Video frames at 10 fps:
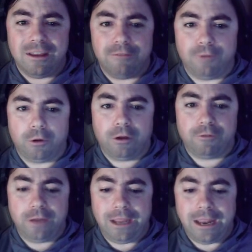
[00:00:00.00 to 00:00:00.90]
in
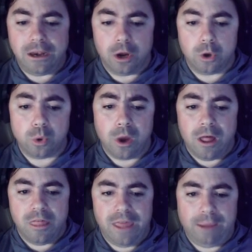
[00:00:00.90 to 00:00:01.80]
Philadelphia. And no,
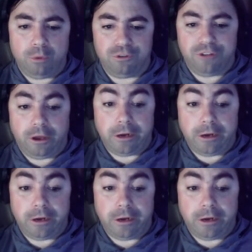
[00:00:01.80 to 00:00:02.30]
that was not